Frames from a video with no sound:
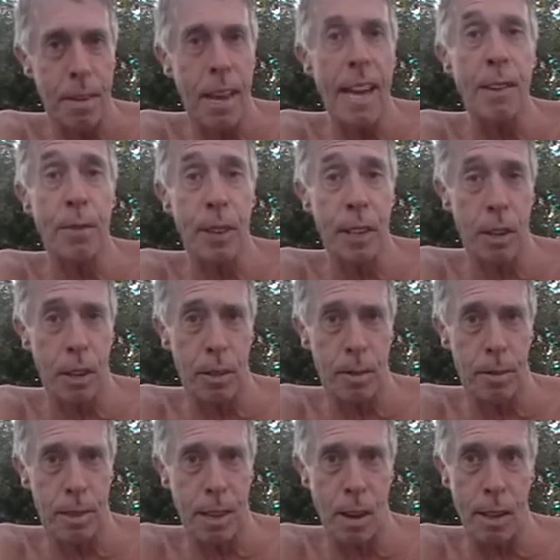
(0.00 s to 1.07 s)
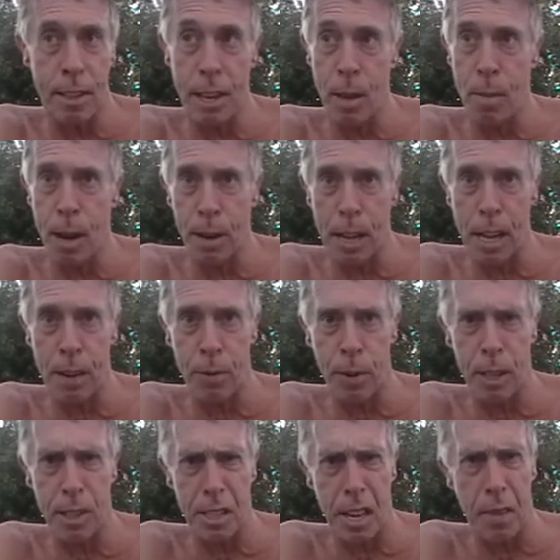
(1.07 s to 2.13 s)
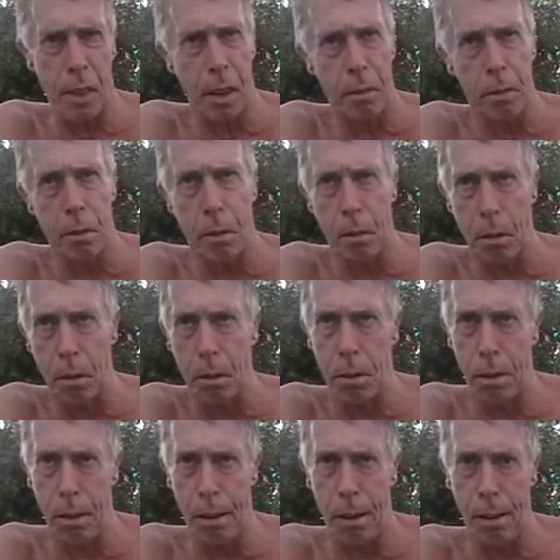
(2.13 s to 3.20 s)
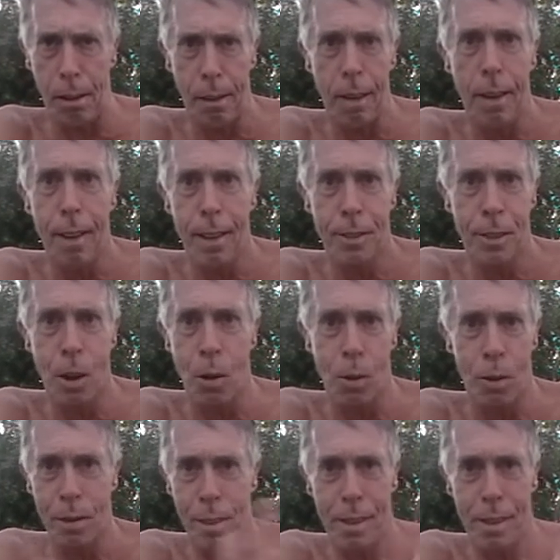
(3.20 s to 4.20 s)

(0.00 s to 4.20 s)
Eight-figure. You know, I tell my a lot of friends that they, oh, so,